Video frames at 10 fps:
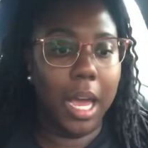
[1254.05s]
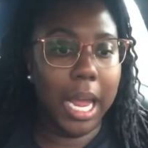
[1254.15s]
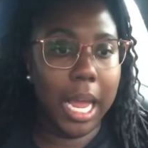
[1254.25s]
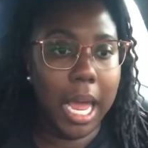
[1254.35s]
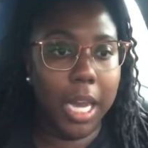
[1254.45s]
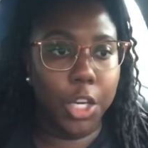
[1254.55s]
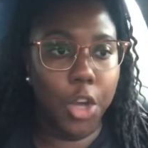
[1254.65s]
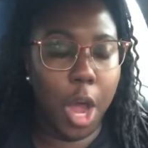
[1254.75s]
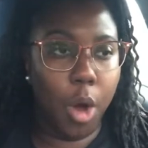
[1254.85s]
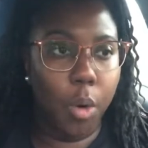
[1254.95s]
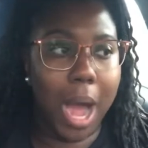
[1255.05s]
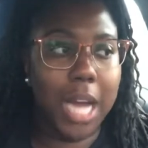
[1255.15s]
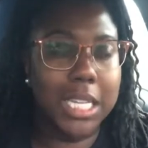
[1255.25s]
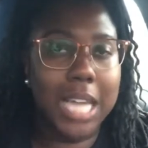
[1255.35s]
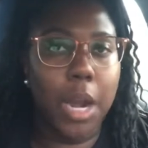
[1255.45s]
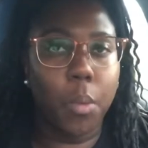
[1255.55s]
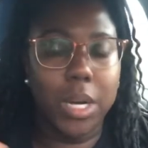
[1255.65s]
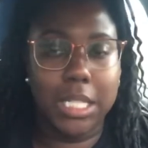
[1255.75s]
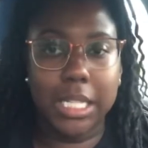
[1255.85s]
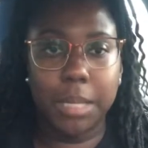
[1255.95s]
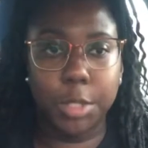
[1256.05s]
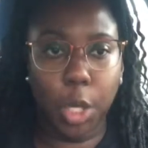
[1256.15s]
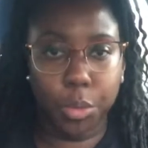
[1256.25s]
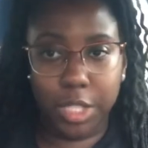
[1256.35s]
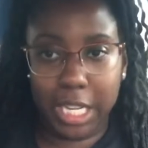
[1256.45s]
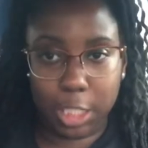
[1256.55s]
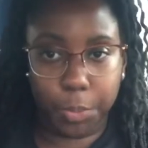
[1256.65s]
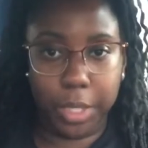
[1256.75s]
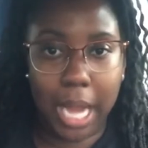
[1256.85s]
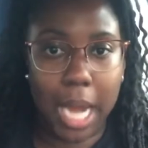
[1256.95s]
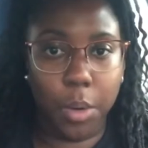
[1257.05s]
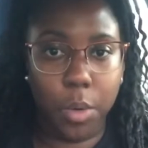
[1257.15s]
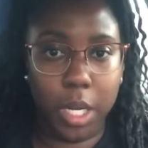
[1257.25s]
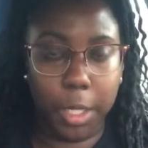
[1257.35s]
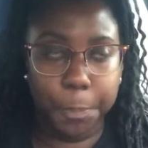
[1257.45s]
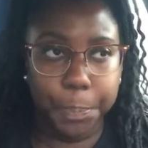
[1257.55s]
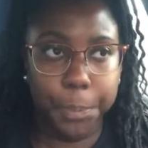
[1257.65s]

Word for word: and you know because i don't want to seem so desperate i don't want to